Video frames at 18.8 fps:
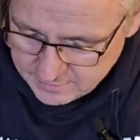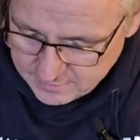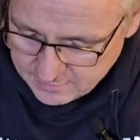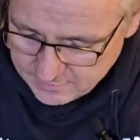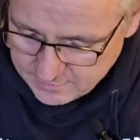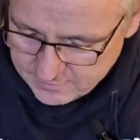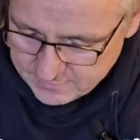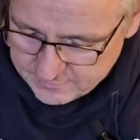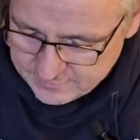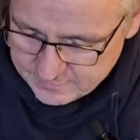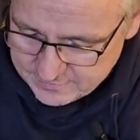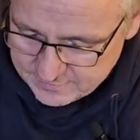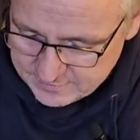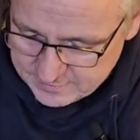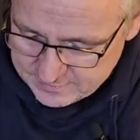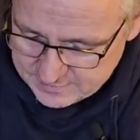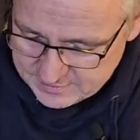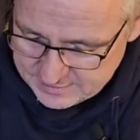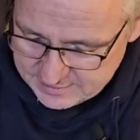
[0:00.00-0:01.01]
of
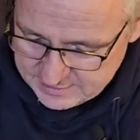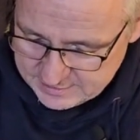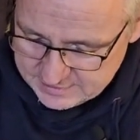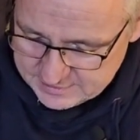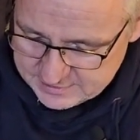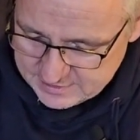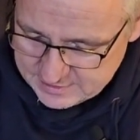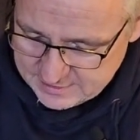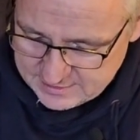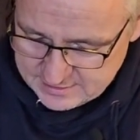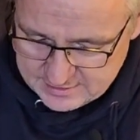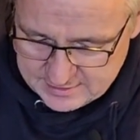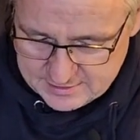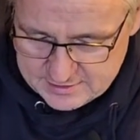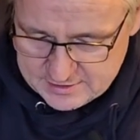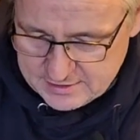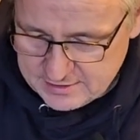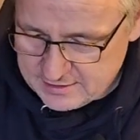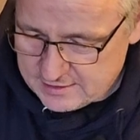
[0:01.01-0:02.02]
these
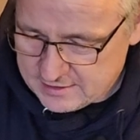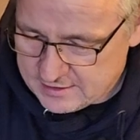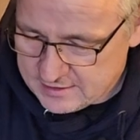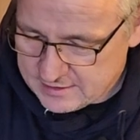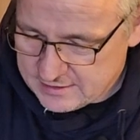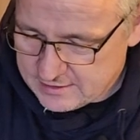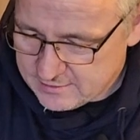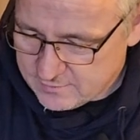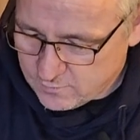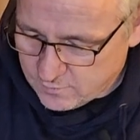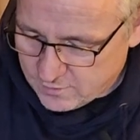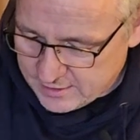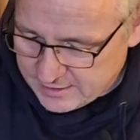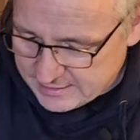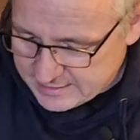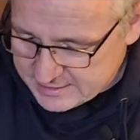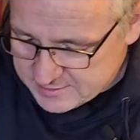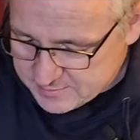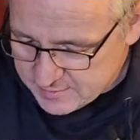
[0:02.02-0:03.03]

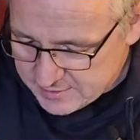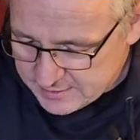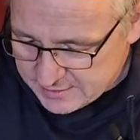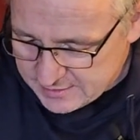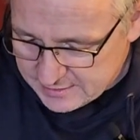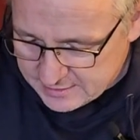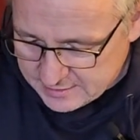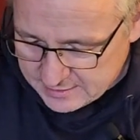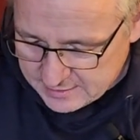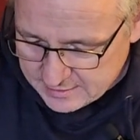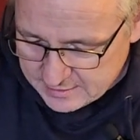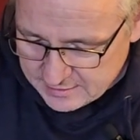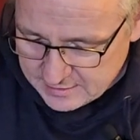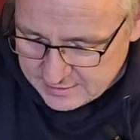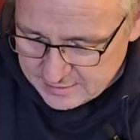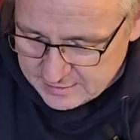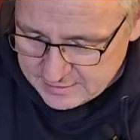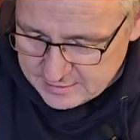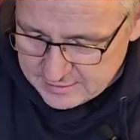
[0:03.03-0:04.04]
white Lisbon.
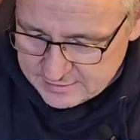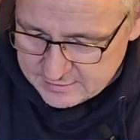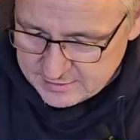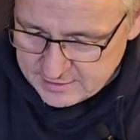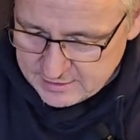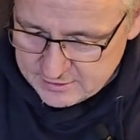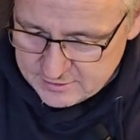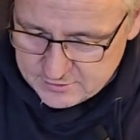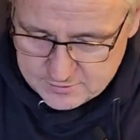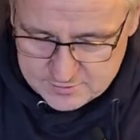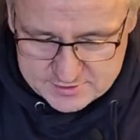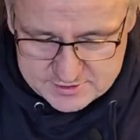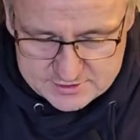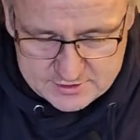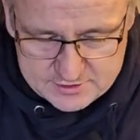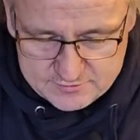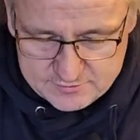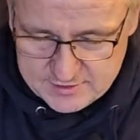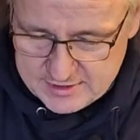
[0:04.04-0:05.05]
They always
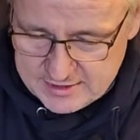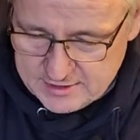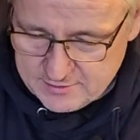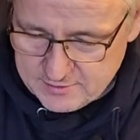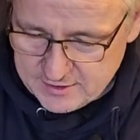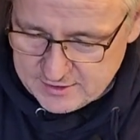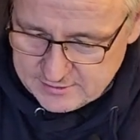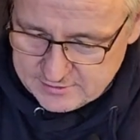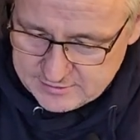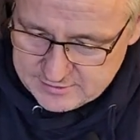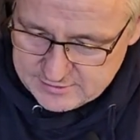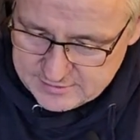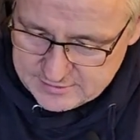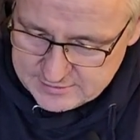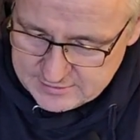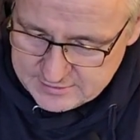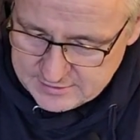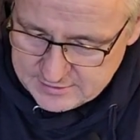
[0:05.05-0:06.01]
do really well.